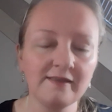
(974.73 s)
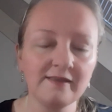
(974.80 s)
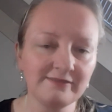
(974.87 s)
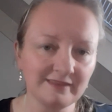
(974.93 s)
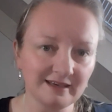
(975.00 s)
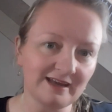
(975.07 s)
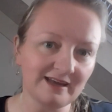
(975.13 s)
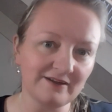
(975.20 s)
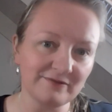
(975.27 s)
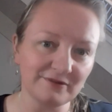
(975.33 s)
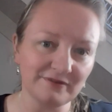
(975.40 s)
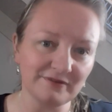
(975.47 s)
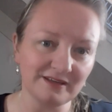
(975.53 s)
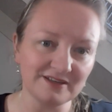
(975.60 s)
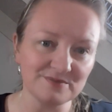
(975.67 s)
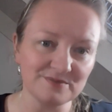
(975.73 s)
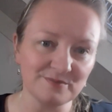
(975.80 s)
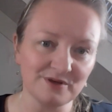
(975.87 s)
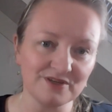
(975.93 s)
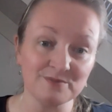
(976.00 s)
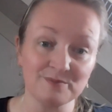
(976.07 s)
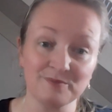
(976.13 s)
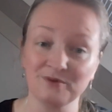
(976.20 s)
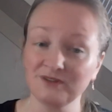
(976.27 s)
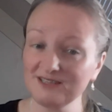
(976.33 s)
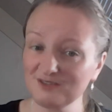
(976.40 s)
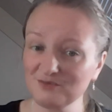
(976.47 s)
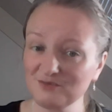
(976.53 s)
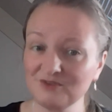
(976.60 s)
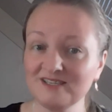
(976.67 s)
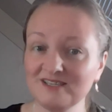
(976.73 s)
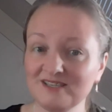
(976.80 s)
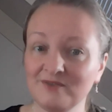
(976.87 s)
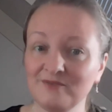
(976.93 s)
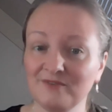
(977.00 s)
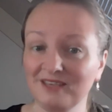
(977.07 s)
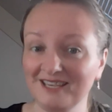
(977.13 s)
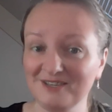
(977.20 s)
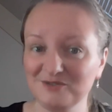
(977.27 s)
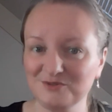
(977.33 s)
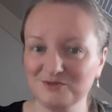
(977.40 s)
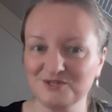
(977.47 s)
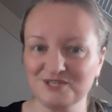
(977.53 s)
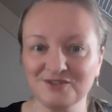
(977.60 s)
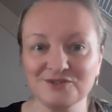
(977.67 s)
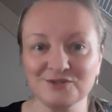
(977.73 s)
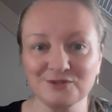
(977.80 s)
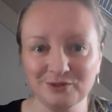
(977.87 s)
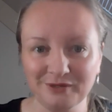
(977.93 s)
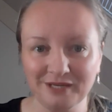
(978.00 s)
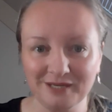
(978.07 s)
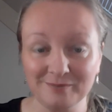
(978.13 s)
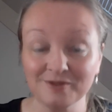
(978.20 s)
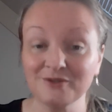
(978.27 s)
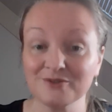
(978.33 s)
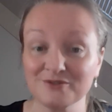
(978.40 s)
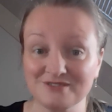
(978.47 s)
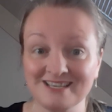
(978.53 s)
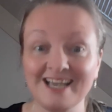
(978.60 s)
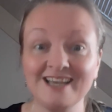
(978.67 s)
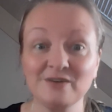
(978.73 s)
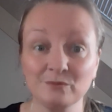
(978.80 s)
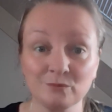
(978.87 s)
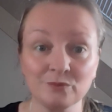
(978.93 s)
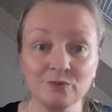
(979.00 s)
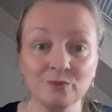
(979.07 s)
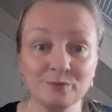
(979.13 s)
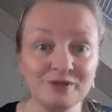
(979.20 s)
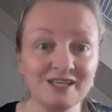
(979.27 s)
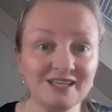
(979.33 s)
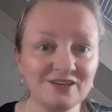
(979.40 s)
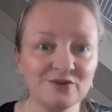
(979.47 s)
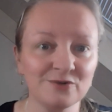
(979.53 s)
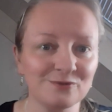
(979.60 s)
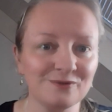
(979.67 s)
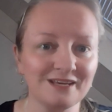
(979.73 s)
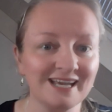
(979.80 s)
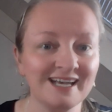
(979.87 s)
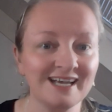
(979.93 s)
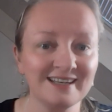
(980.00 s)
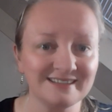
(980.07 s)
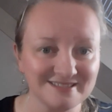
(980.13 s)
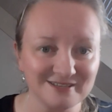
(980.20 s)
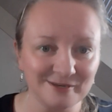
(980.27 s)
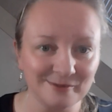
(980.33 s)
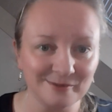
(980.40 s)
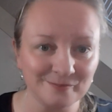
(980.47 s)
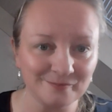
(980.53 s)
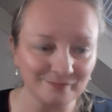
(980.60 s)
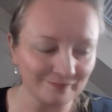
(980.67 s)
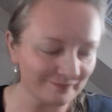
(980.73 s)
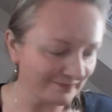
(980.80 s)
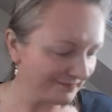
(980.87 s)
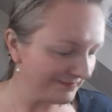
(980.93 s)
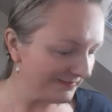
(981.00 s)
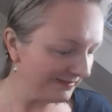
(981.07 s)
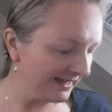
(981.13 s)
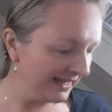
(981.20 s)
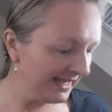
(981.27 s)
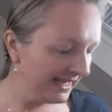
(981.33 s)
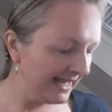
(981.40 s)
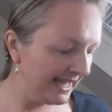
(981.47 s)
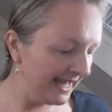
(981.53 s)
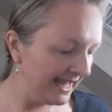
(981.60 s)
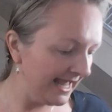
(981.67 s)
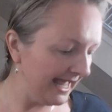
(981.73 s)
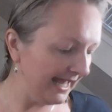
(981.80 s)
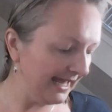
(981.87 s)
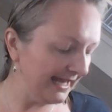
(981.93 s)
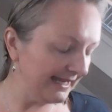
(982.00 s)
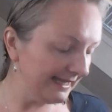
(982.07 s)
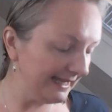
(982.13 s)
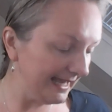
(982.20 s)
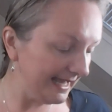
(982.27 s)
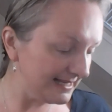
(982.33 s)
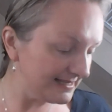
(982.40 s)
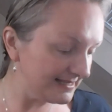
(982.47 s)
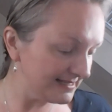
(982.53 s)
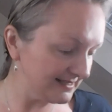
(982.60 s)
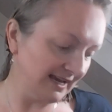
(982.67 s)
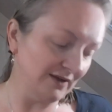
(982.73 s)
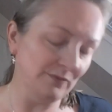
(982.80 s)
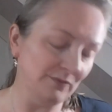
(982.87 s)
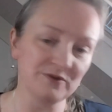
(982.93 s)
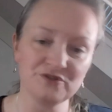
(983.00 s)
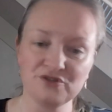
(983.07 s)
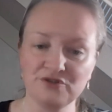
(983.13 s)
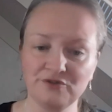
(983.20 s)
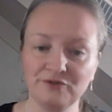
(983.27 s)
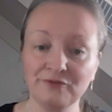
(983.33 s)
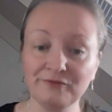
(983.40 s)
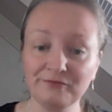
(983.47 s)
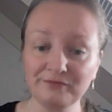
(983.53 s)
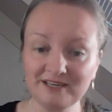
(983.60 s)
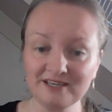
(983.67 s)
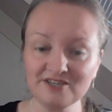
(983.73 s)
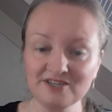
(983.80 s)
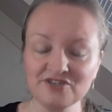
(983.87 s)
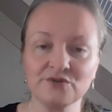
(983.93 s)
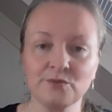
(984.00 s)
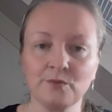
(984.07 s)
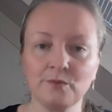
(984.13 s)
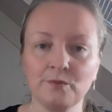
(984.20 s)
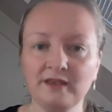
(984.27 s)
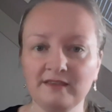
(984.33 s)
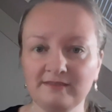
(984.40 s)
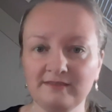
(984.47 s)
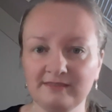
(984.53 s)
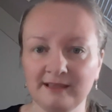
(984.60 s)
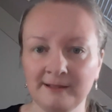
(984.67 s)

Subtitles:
that everything is possible? That's really something interesting to look at, because that will be your reality. And last, I want to finish with